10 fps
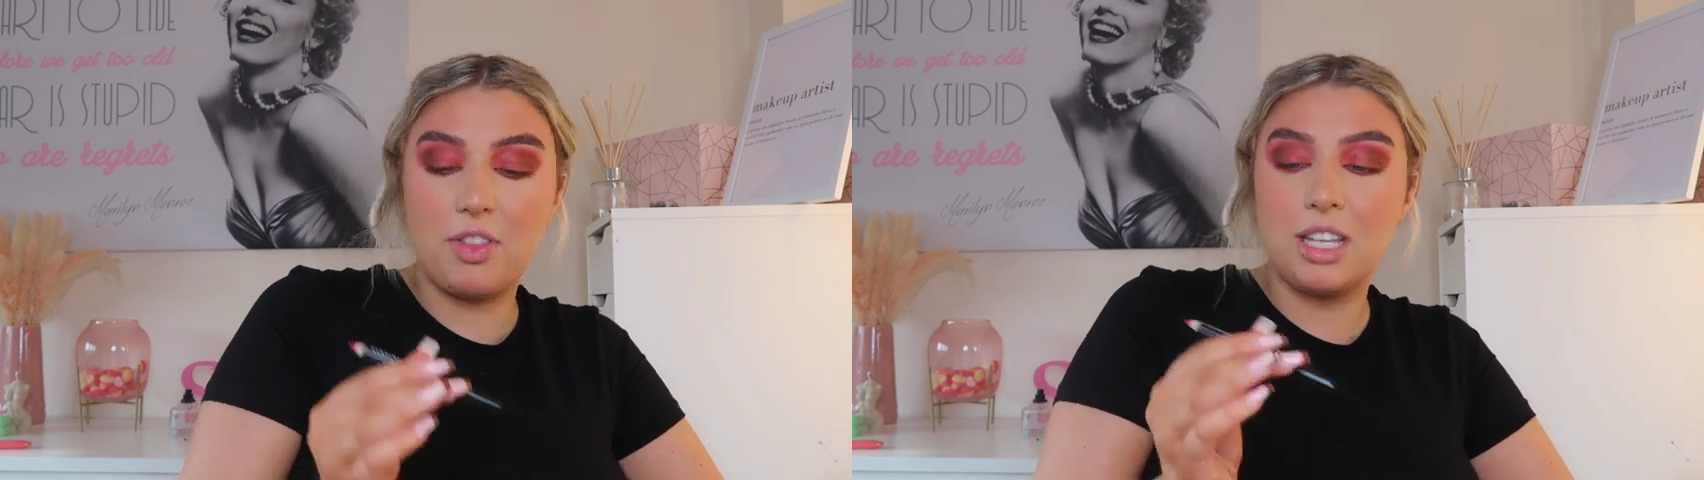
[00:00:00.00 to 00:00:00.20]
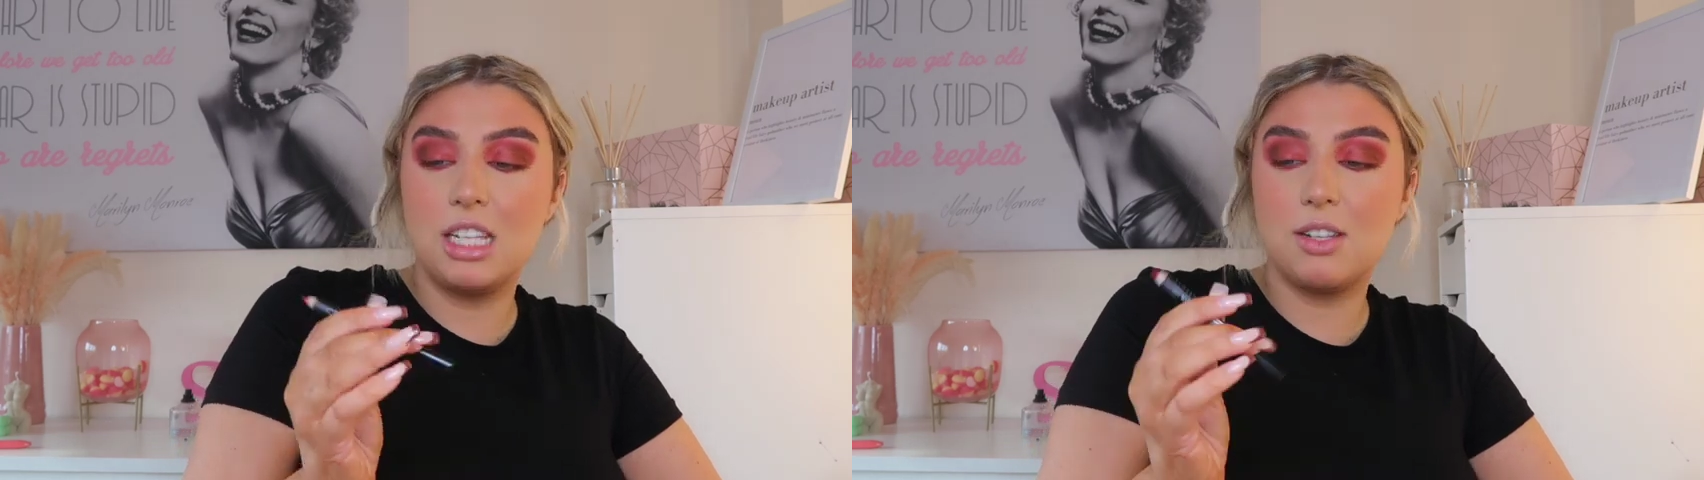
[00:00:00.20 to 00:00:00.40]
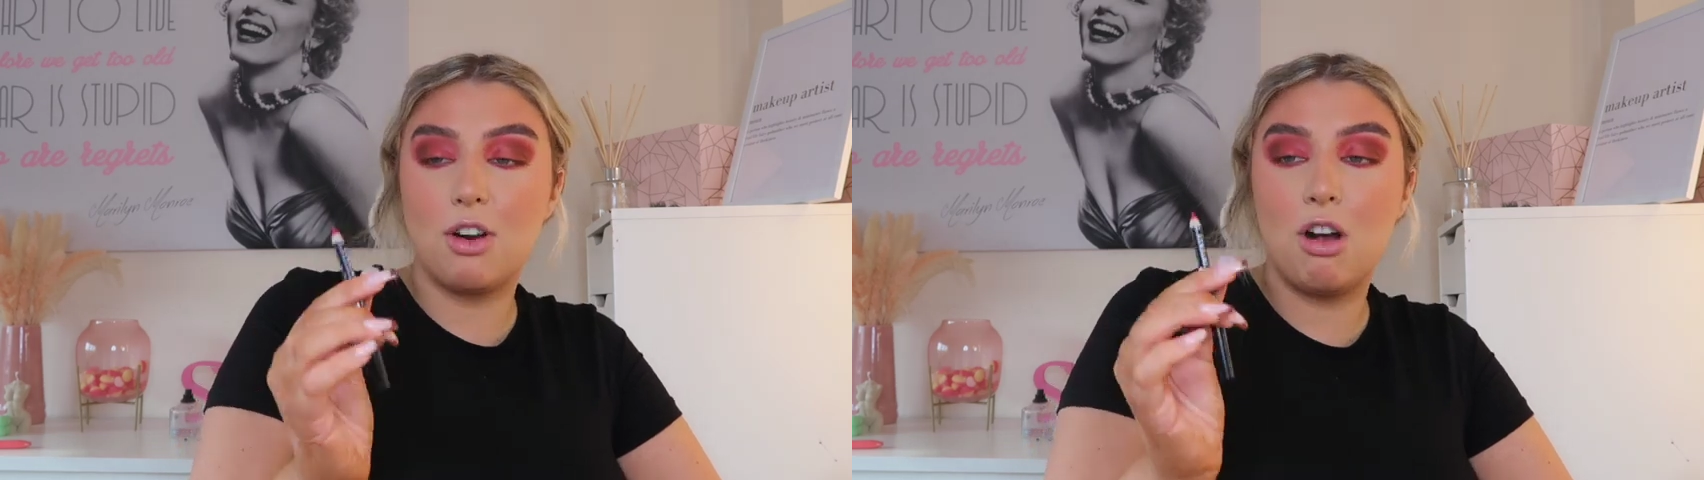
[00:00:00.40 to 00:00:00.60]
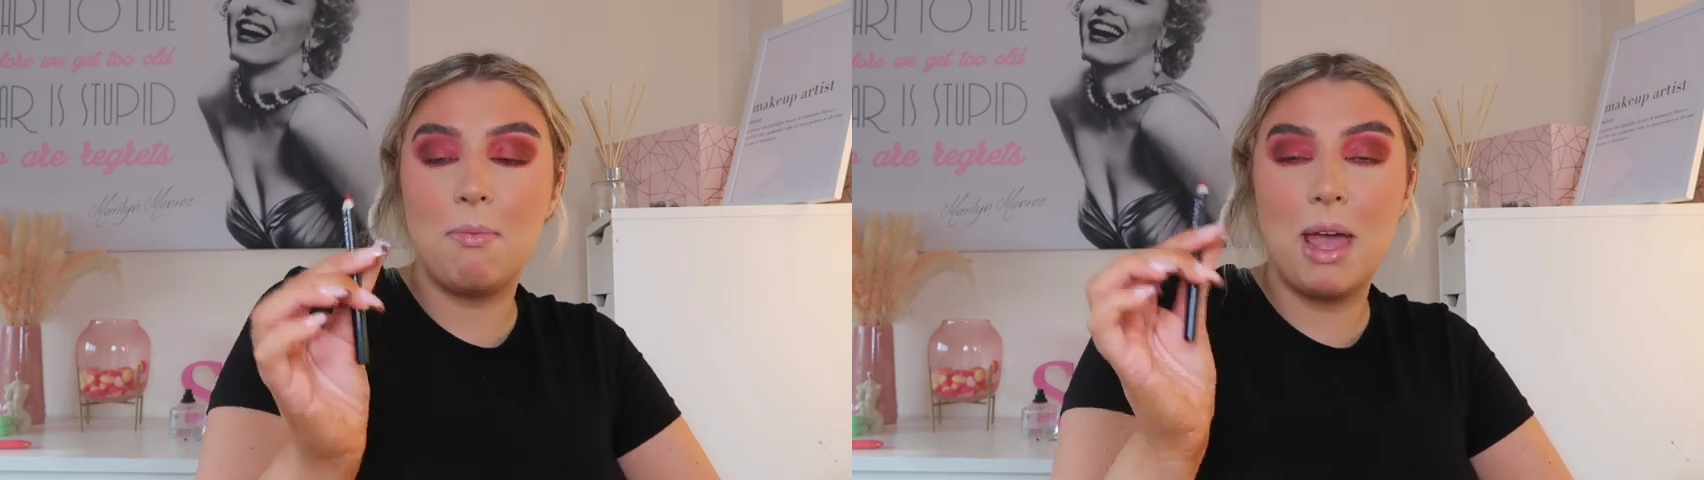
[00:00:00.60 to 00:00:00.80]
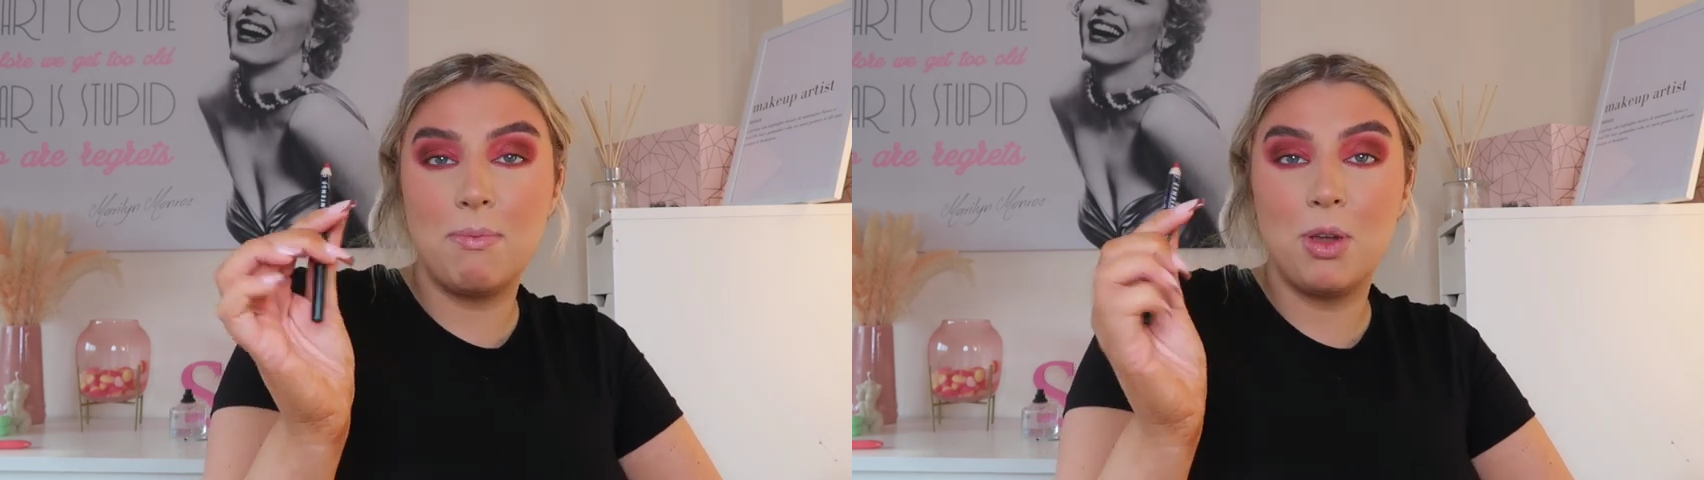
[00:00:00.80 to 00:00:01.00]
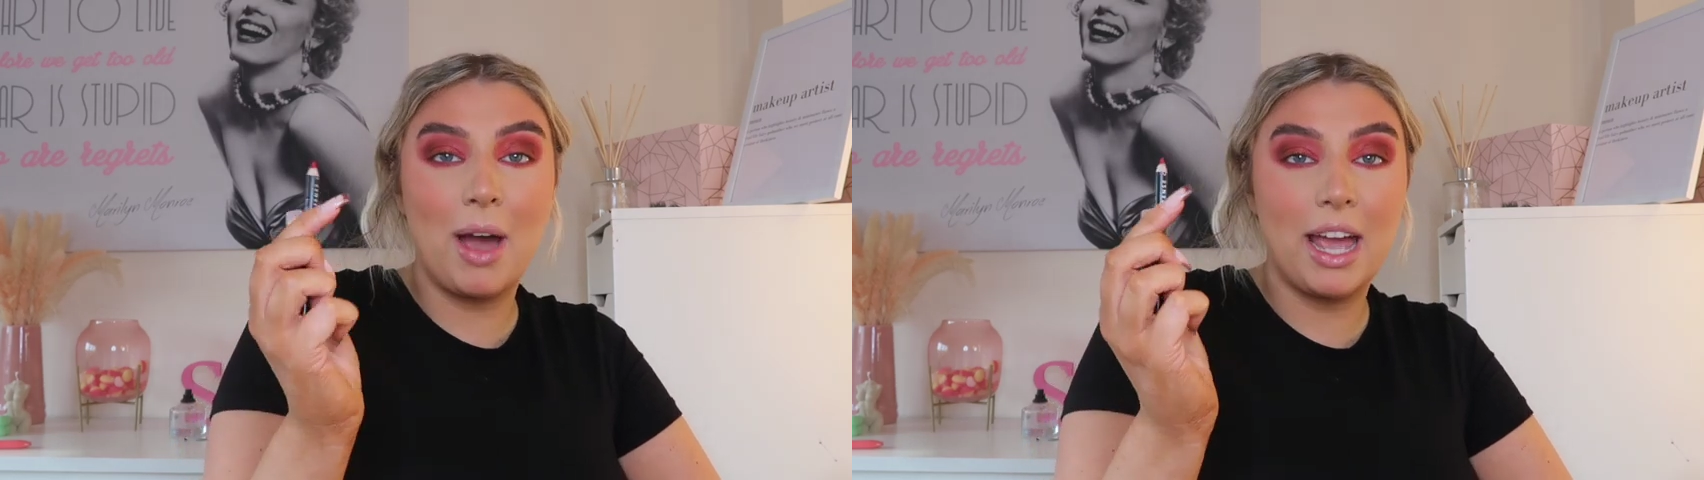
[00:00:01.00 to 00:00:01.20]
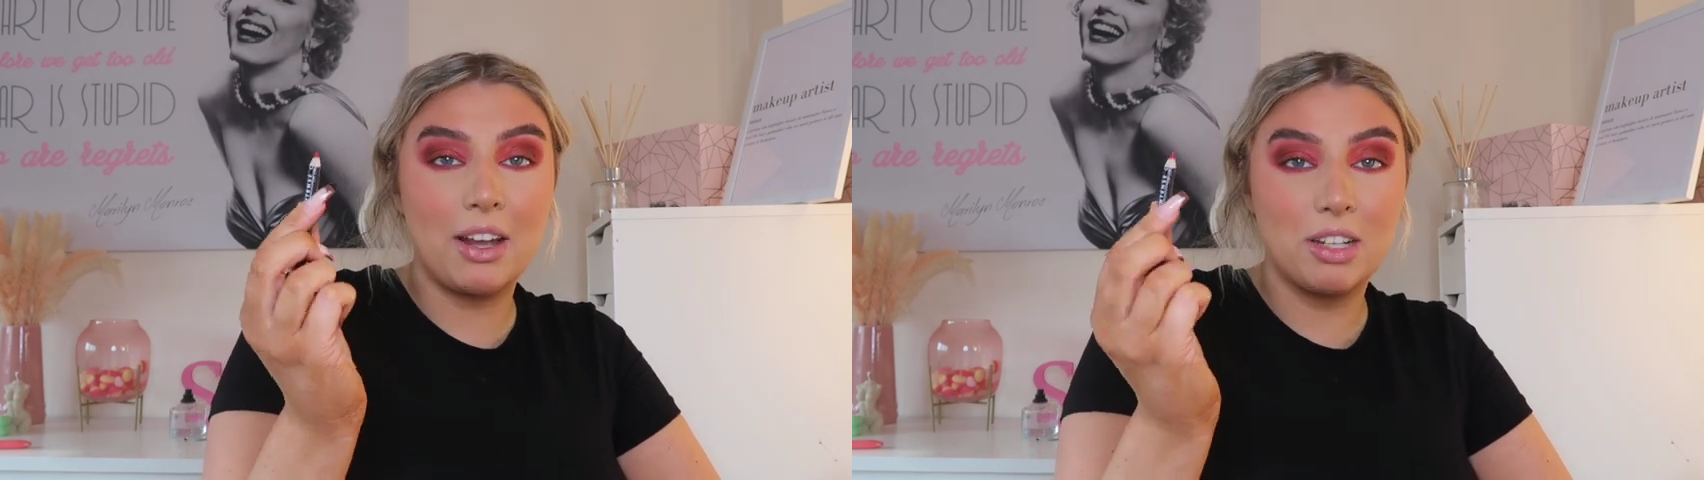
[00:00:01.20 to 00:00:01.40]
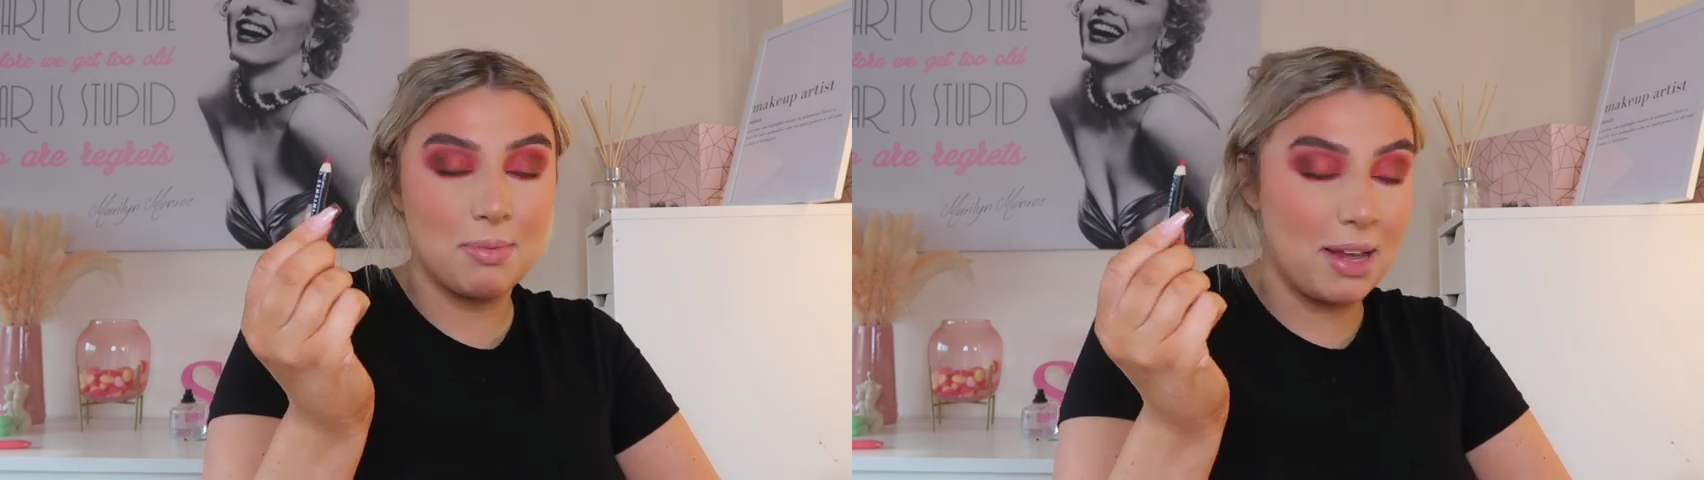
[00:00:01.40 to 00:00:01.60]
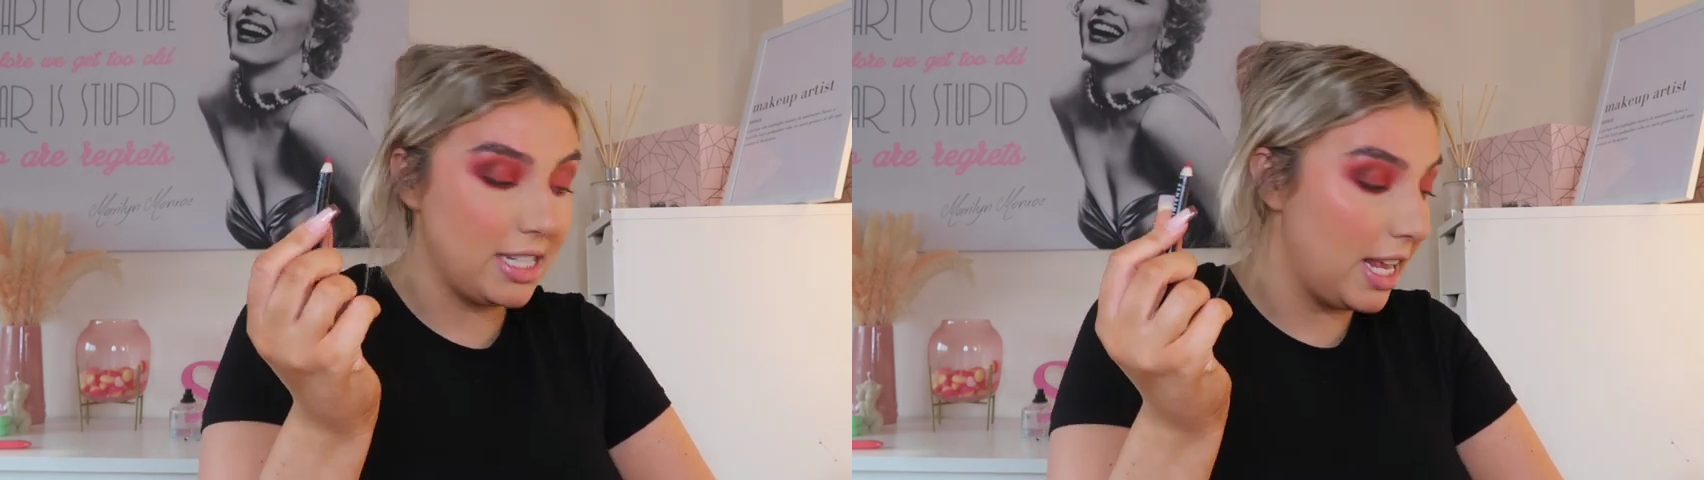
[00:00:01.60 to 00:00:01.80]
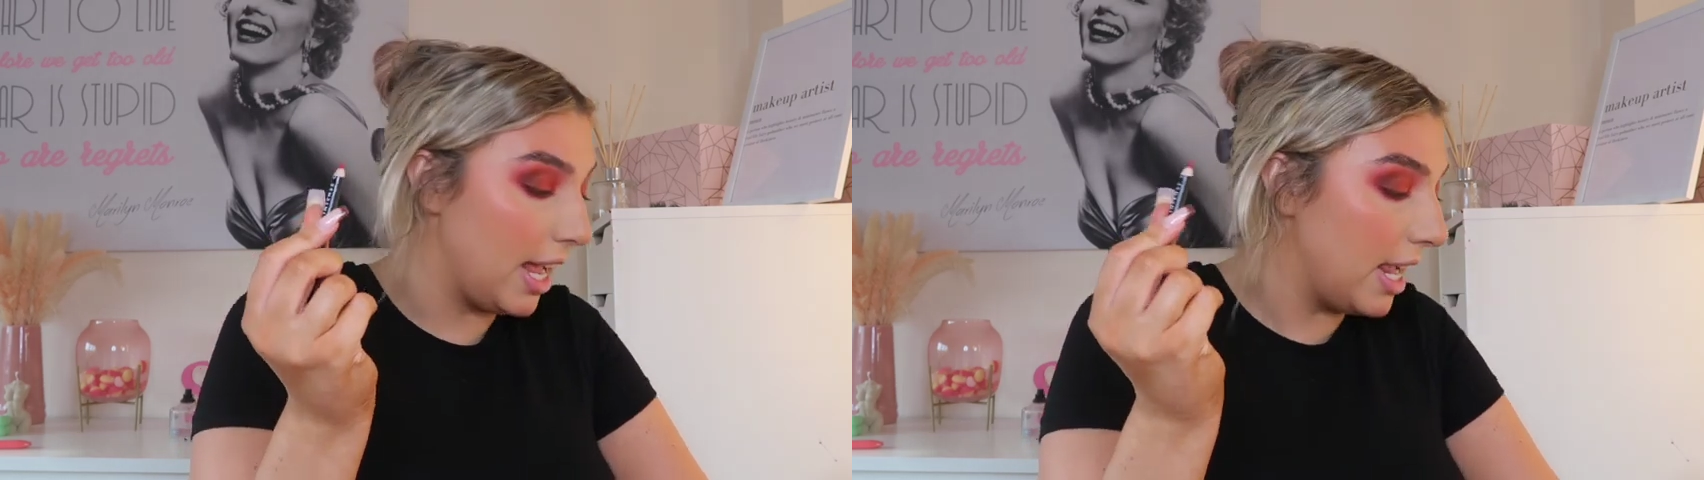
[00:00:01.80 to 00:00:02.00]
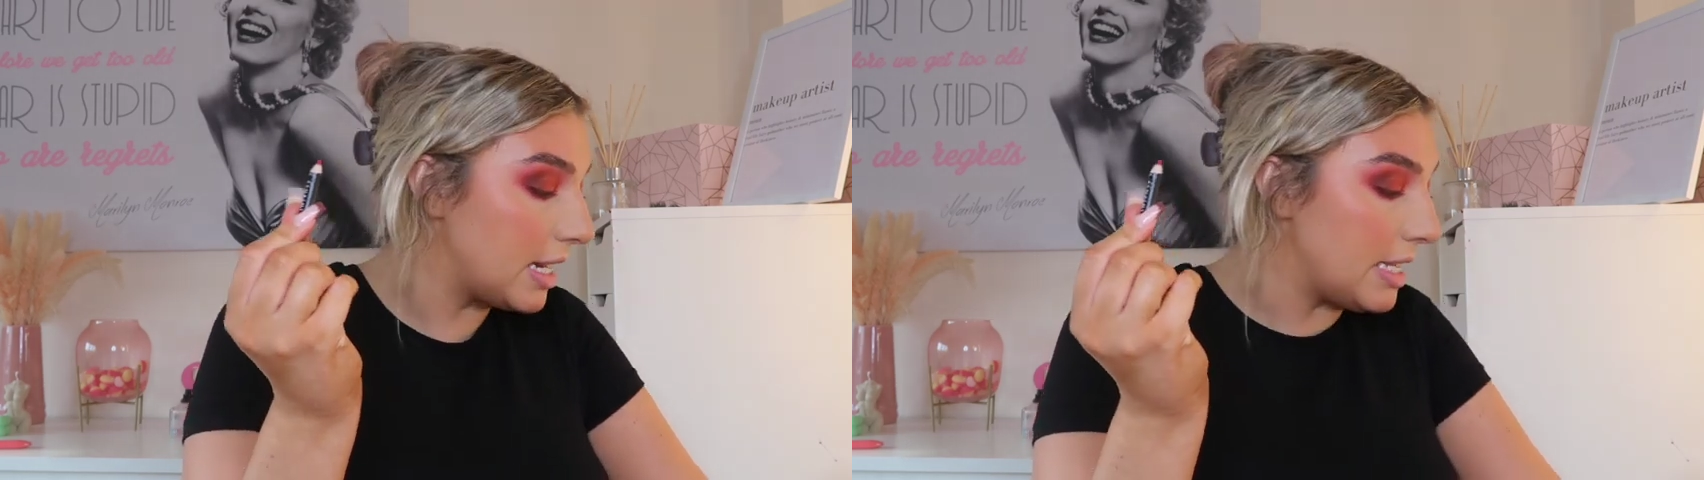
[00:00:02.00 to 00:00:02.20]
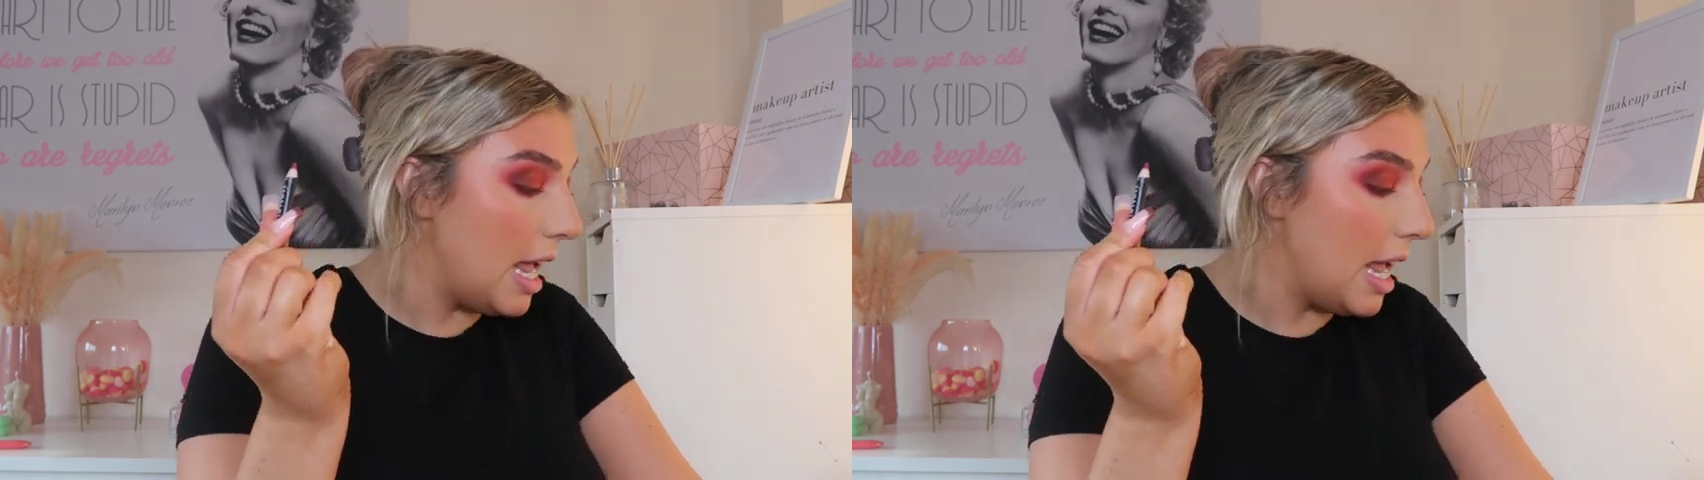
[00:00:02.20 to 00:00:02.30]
this is from MUA Cosmetics,